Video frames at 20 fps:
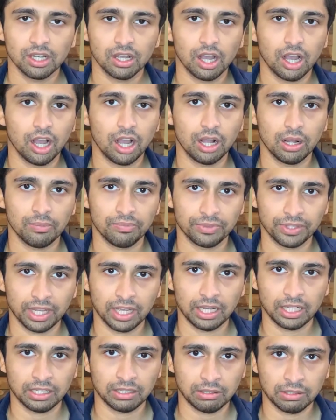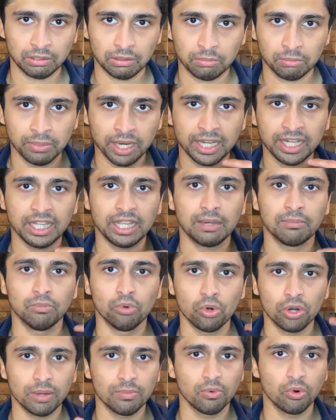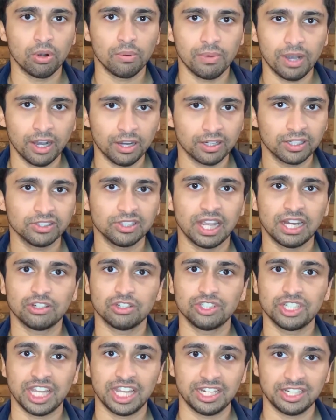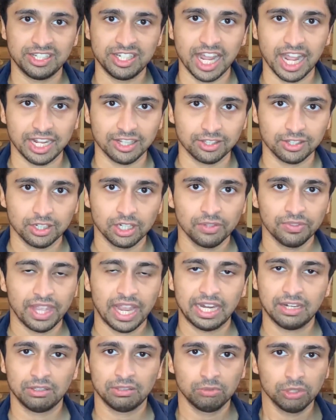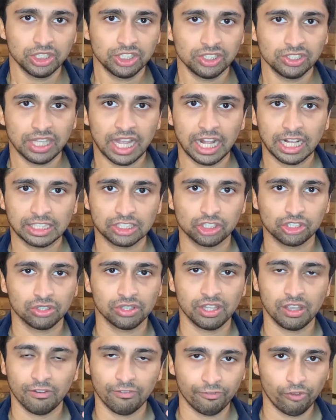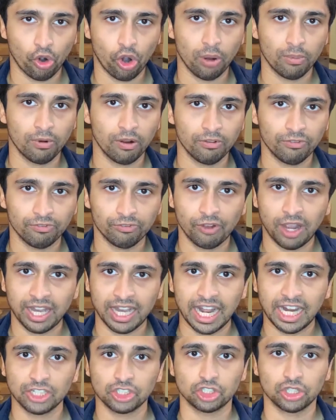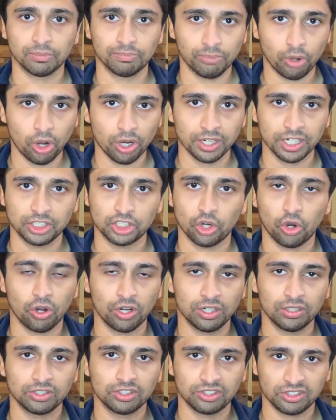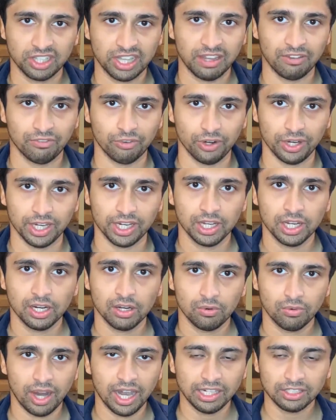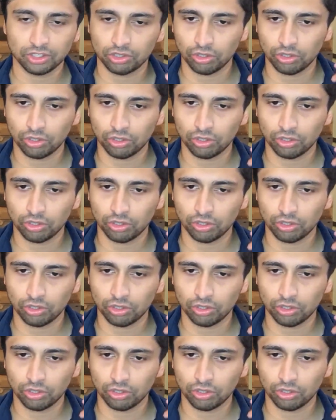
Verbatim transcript: um, uh, many and more and more Americans had to take debt, and which is actually a form of financial bondage or slavery, right?